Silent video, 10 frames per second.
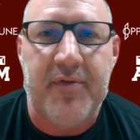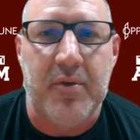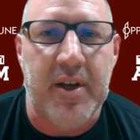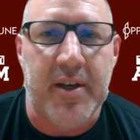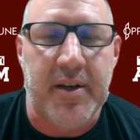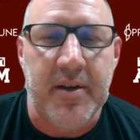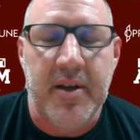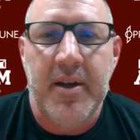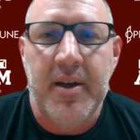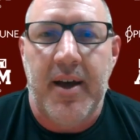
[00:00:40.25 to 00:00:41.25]
to win
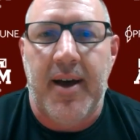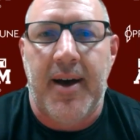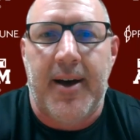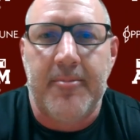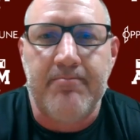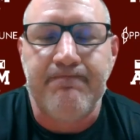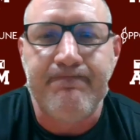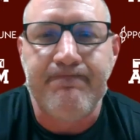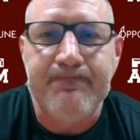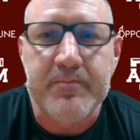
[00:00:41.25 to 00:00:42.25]
um,
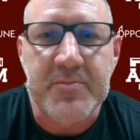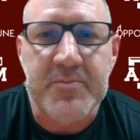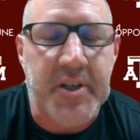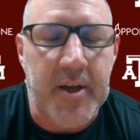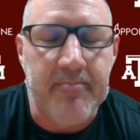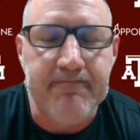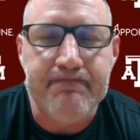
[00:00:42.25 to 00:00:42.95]
today.